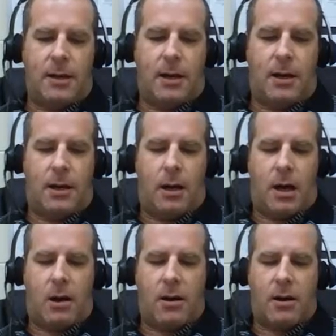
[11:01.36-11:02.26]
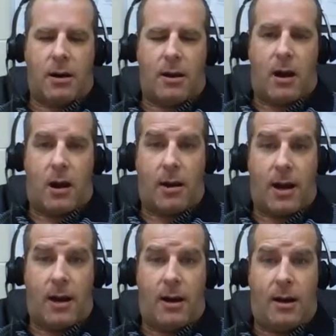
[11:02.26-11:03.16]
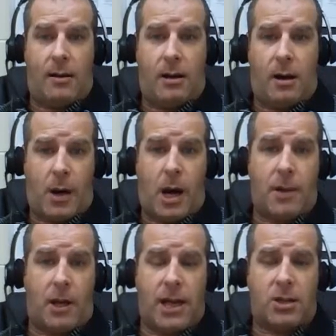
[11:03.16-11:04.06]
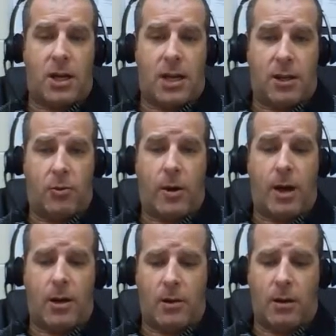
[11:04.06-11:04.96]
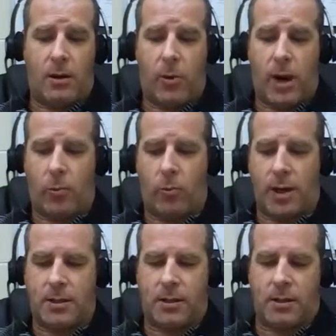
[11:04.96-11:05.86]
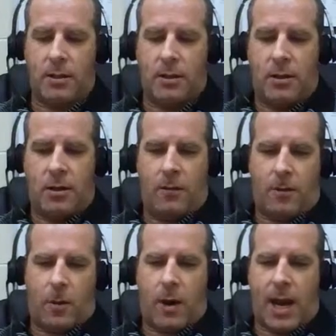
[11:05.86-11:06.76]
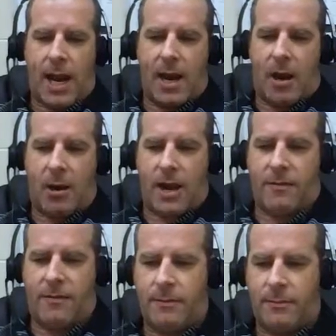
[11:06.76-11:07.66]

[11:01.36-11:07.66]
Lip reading: are a population at greater risk for ARF.